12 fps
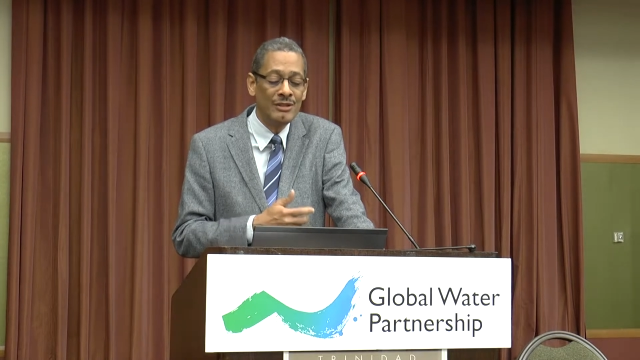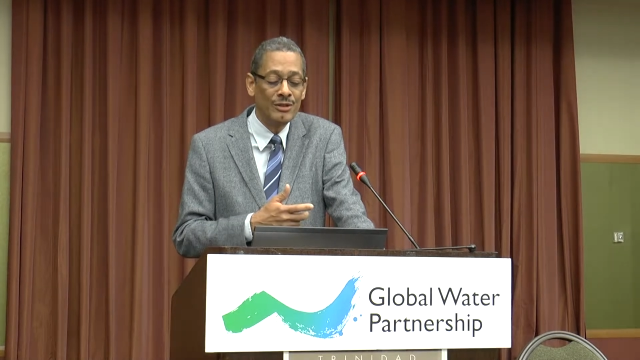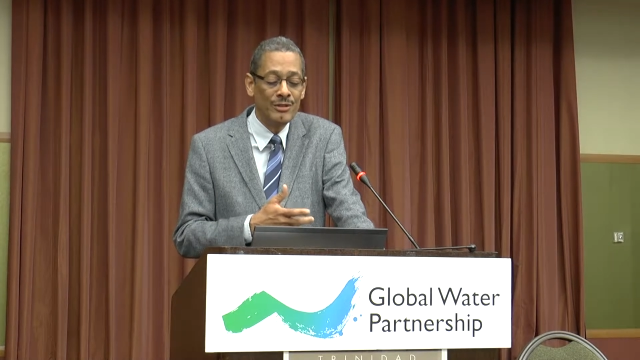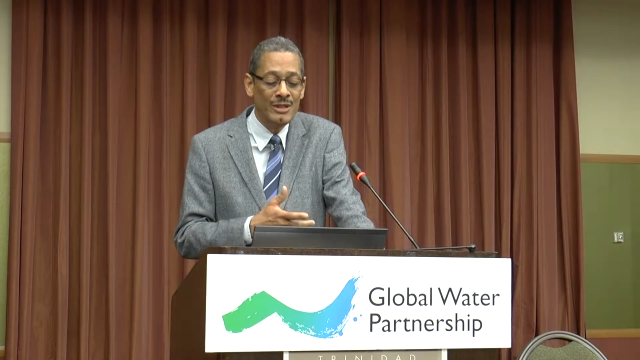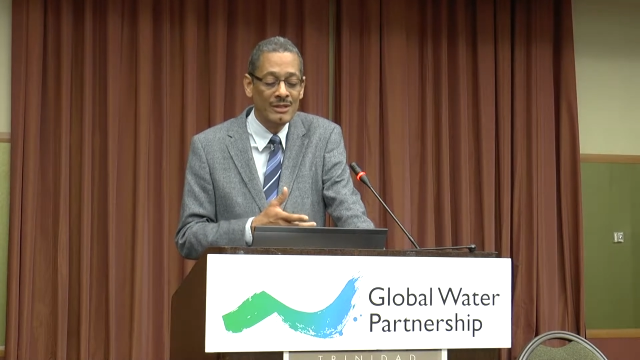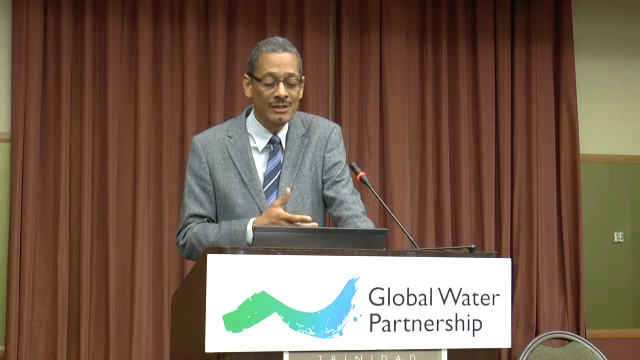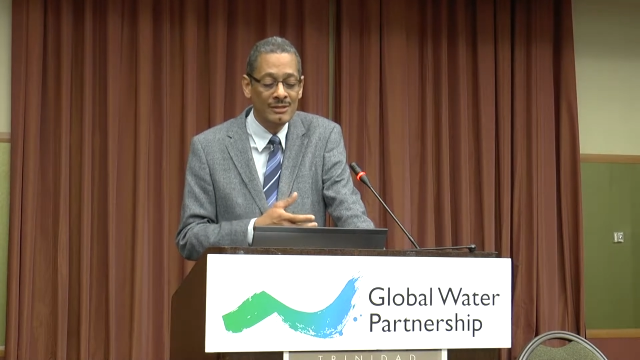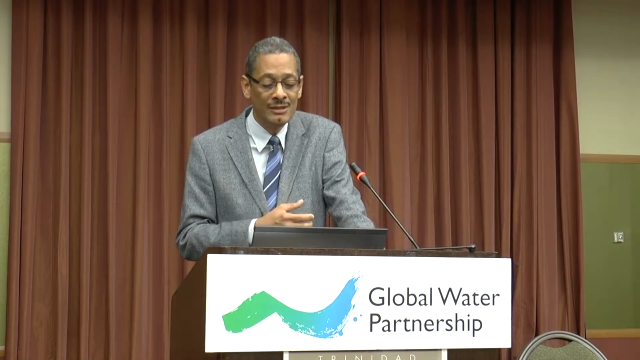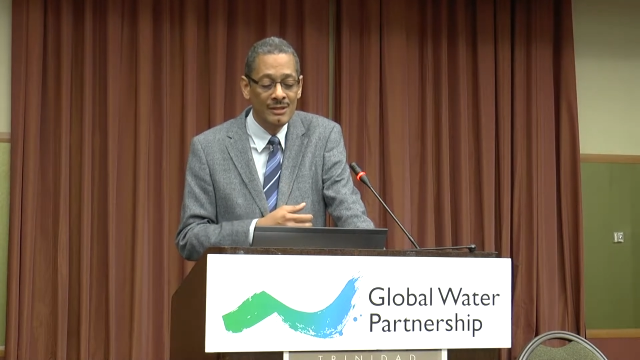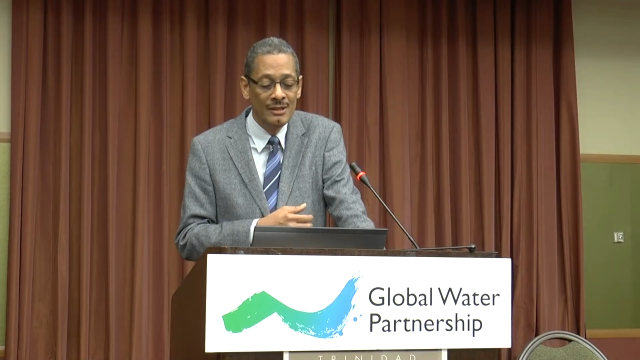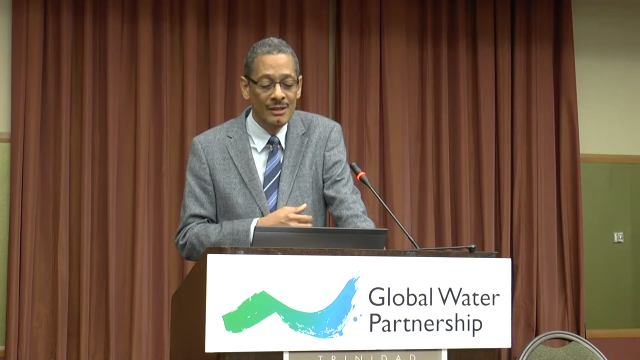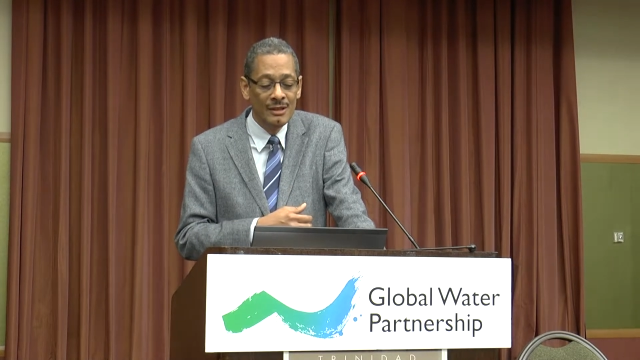increase
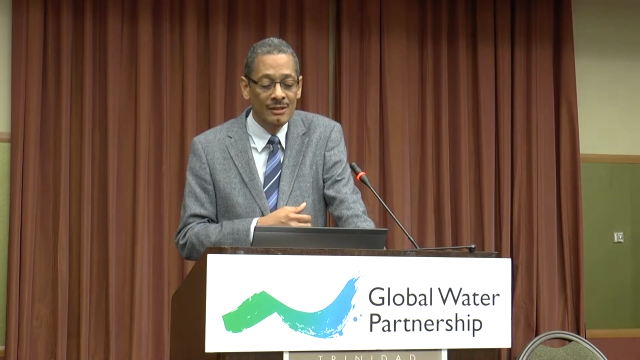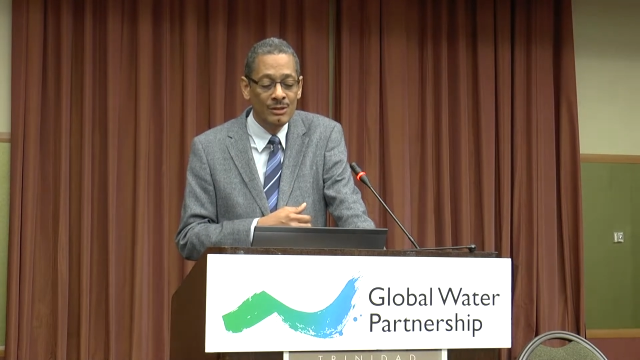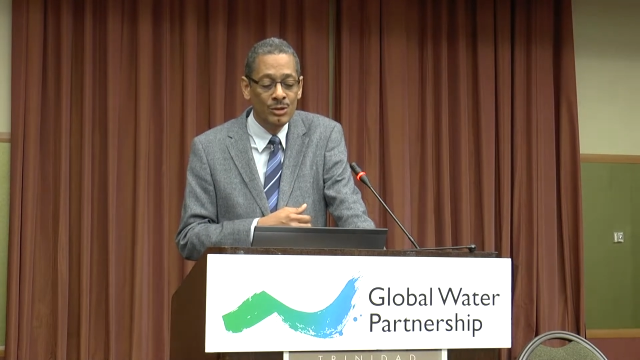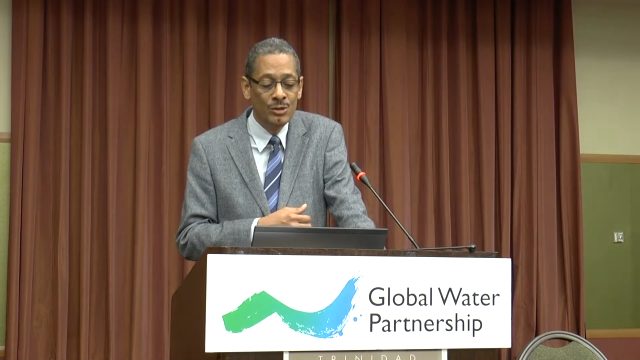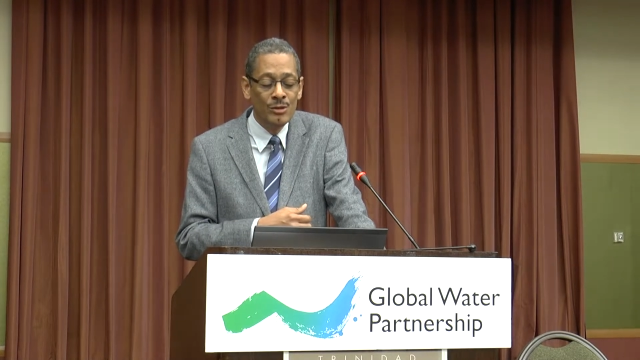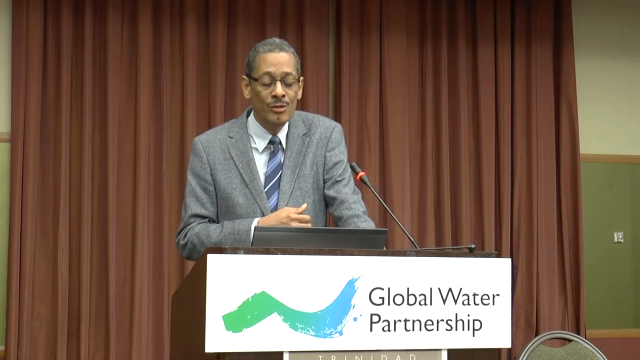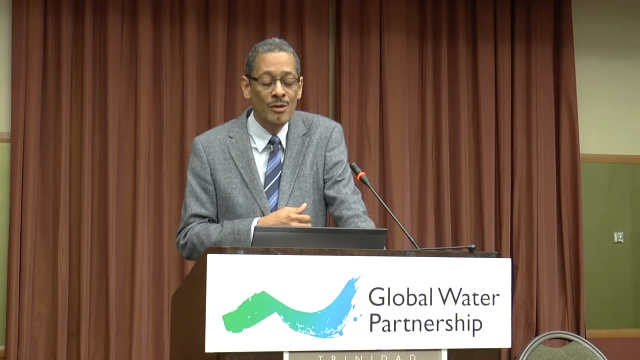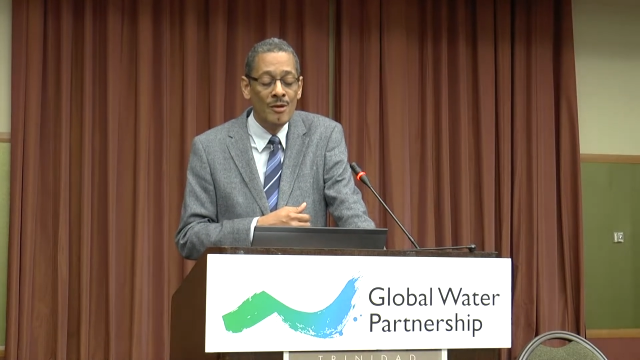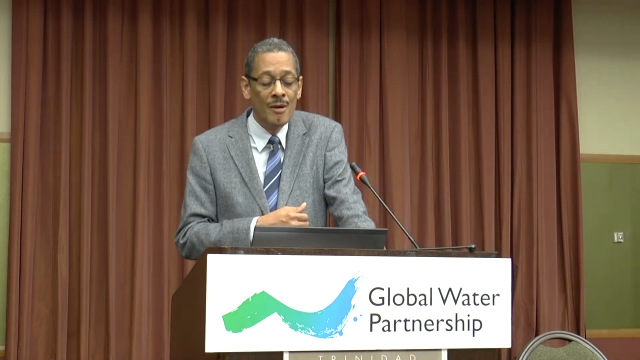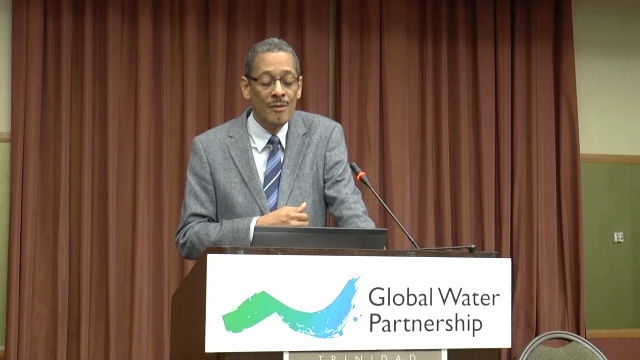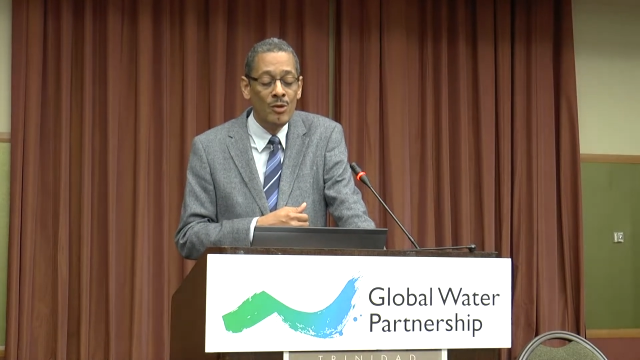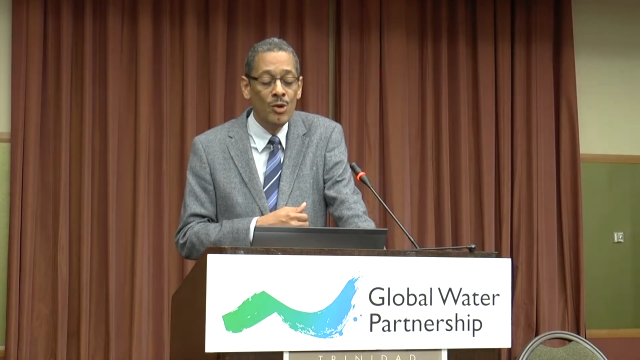to
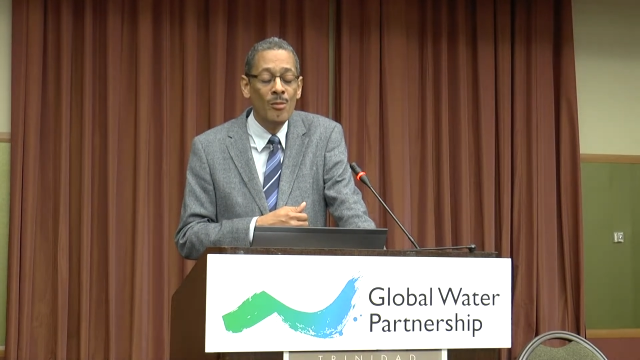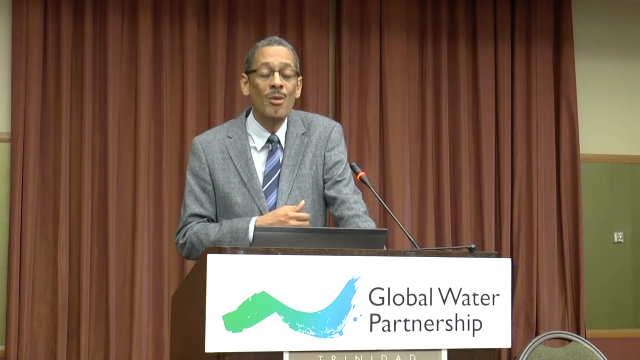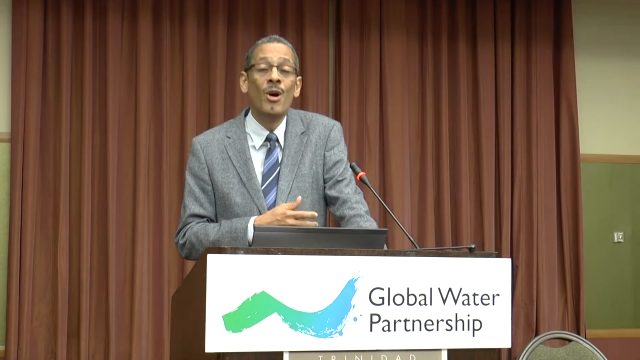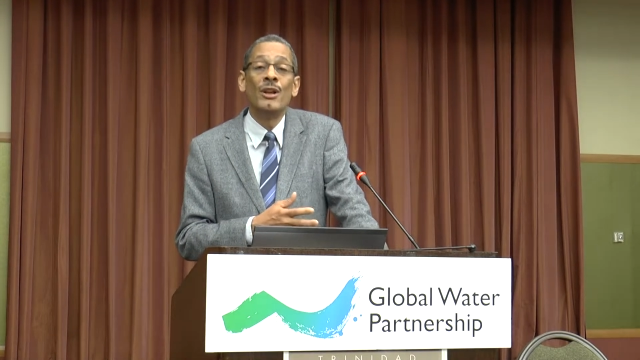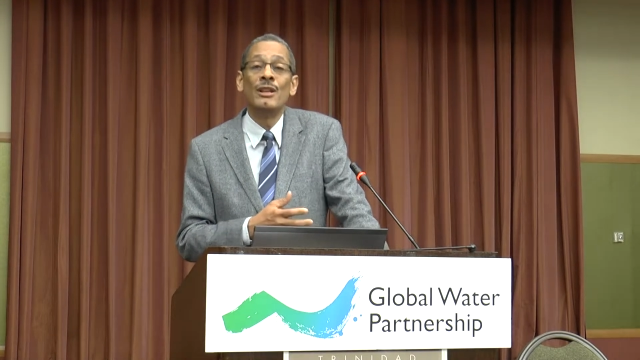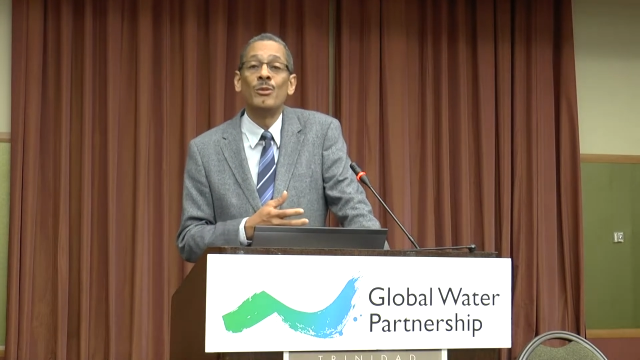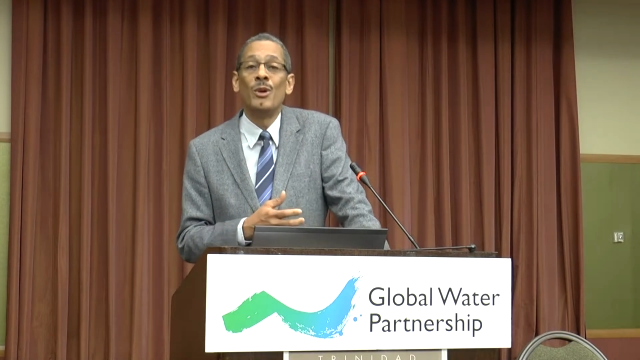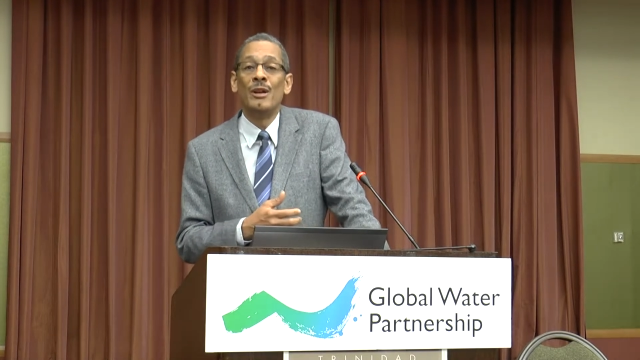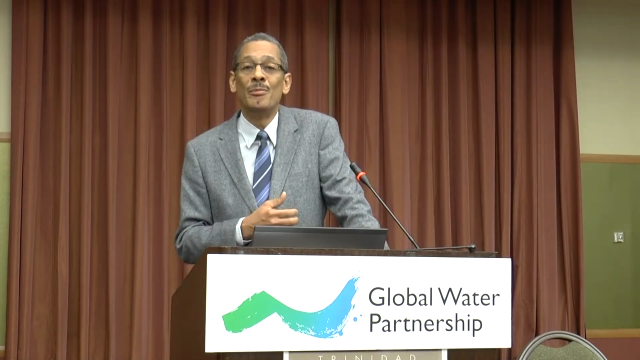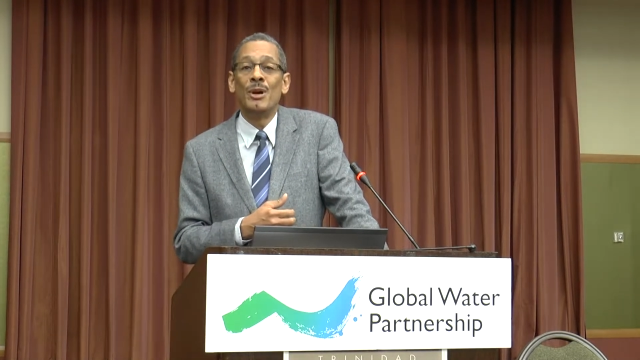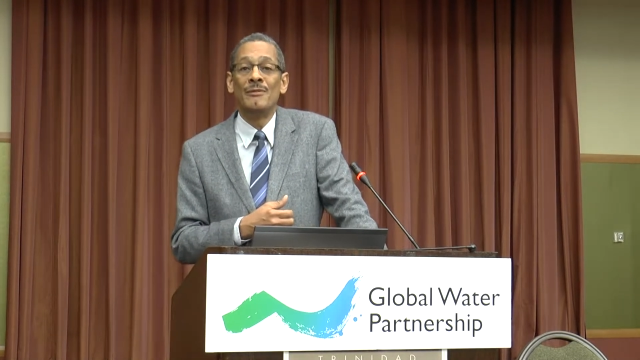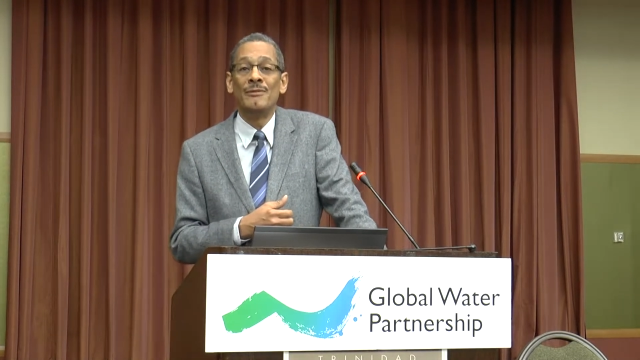no more than 1.5